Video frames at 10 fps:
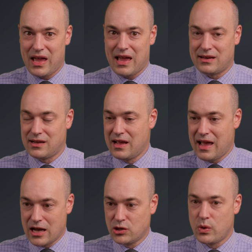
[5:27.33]
and
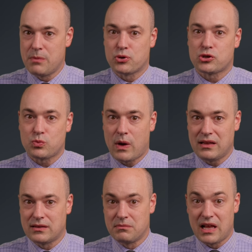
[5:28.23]
how do we
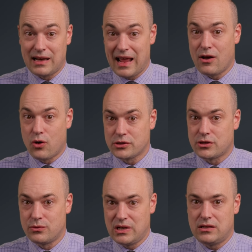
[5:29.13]
persuade them that they
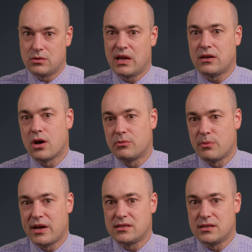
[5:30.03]
also need to make
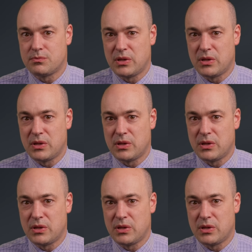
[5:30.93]
compromises?